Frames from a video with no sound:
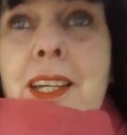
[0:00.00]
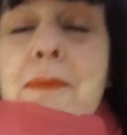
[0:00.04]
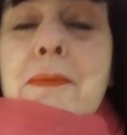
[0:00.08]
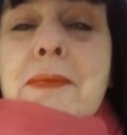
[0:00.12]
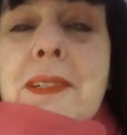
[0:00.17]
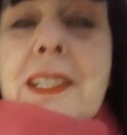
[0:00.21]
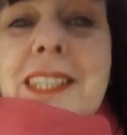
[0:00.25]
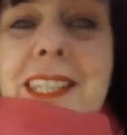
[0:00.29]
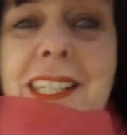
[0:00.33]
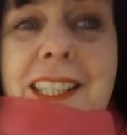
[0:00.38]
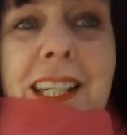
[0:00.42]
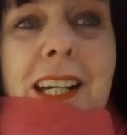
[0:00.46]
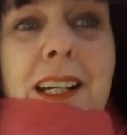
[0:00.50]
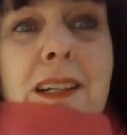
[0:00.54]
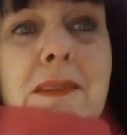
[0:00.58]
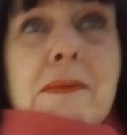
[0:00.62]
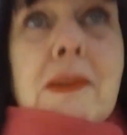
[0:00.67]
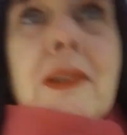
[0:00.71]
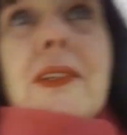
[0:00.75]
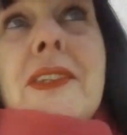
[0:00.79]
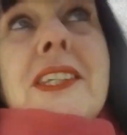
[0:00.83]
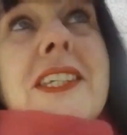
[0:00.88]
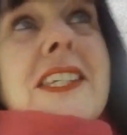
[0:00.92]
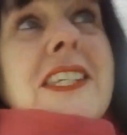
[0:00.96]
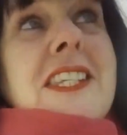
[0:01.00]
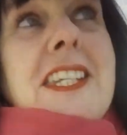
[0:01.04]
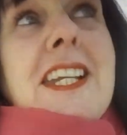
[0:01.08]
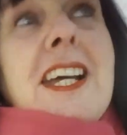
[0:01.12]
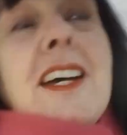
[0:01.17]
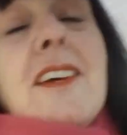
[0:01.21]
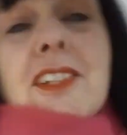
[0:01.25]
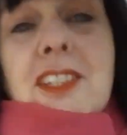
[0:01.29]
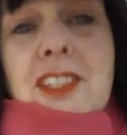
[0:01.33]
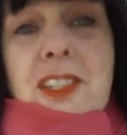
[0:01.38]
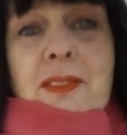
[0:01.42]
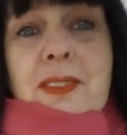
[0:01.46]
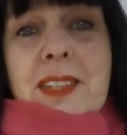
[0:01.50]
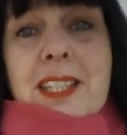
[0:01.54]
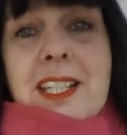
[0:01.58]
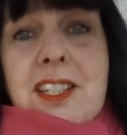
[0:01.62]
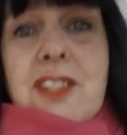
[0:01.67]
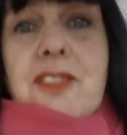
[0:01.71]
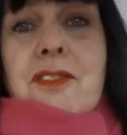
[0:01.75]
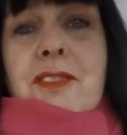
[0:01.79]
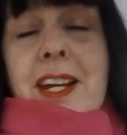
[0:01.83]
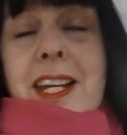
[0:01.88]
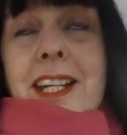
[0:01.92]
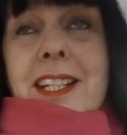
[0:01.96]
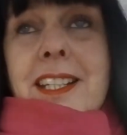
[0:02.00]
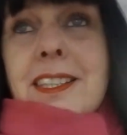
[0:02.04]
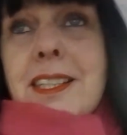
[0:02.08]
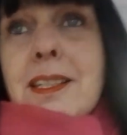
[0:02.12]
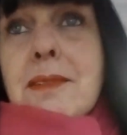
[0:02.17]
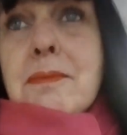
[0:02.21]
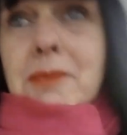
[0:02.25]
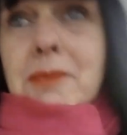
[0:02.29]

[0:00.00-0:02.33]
But I think I can put this down. I don't think it's raining that